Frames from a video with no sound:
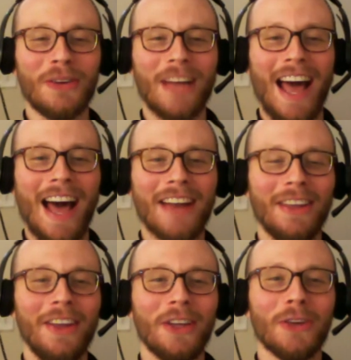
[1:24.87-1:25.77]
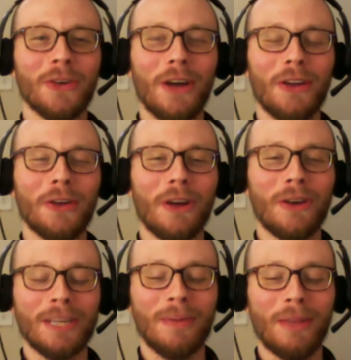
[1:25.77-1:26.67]
and a hat. You'll
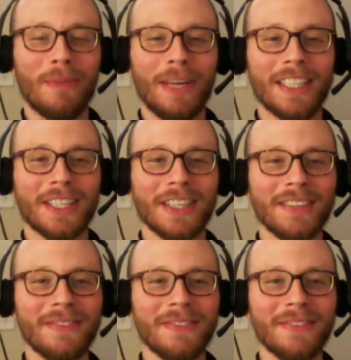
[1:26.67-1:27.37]
notice him on the beach.